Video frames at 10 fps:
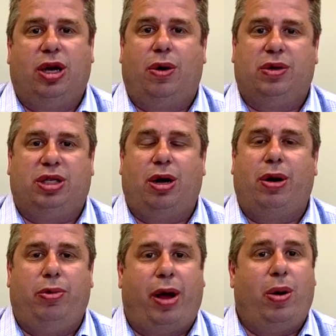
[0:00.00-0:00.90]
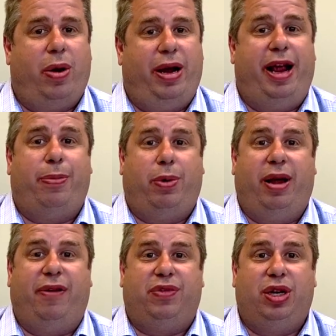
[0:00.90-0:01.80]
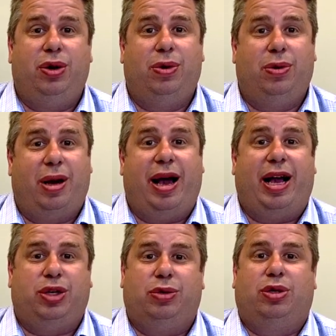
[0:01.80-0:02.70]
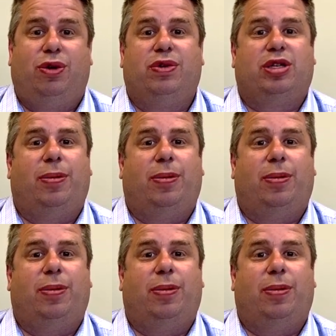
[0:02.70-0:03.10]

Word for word: So starting right away in April, we have two actual service